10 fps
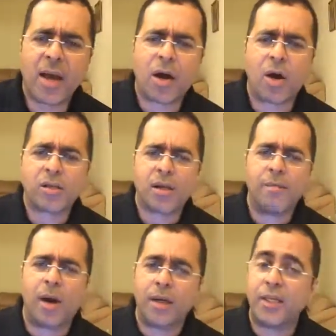
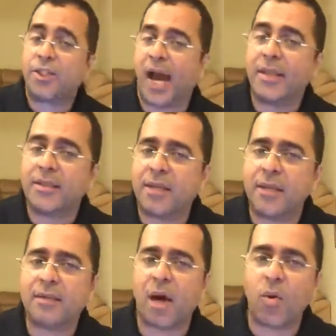Somebody chanting
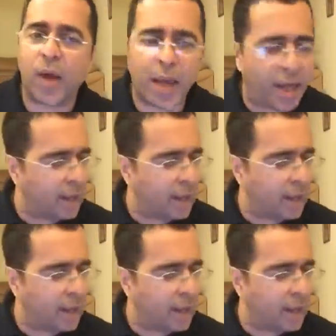to we.